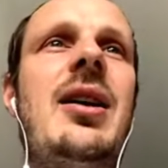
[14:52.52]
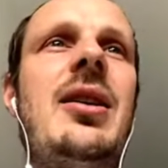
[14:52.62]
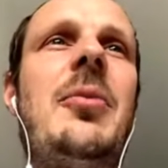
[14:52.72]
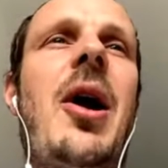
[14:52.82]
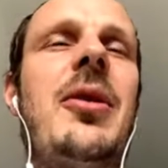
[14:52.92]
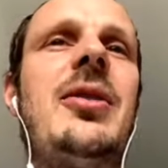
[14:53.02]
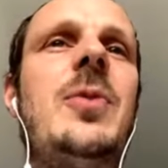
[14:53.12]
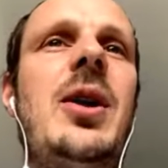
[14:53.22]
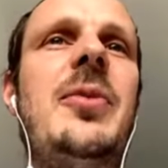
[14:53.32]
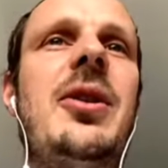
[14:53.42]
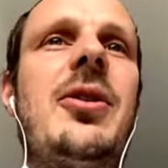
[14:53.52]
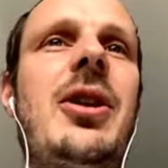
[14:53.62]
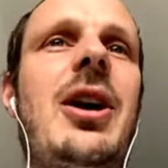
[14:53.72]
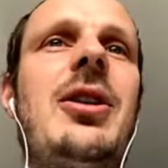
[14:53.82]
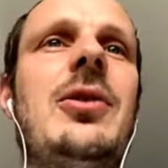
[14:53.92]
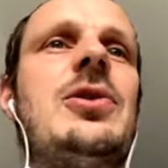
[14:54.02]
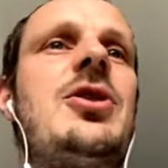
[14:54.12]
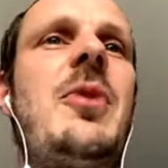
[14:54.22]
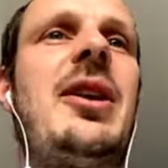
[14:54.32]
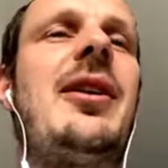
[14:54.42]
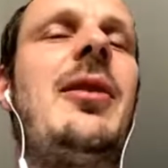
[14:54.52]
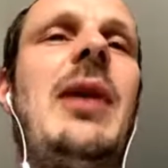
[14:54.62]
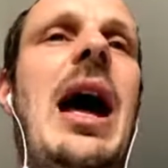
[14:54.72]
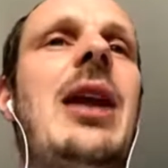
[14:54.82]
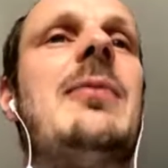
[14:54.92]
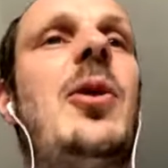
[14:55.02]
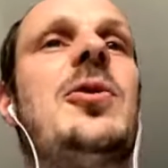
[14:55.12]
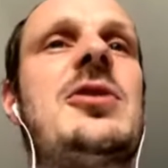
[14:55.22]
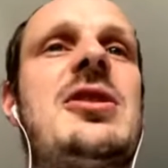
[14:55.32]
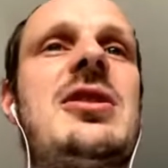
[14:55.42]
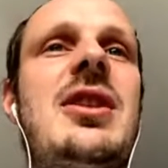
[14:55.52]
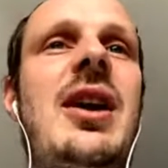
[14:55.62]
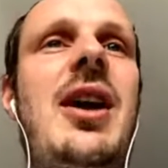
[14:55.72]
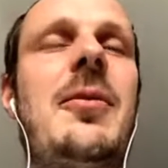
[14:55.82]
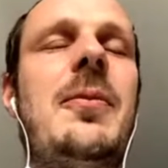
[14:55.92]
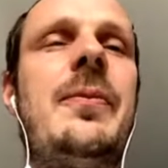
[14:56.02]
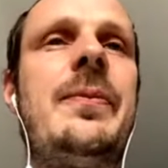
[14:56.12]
you probably will be looking at 100 million and bonuses to get them.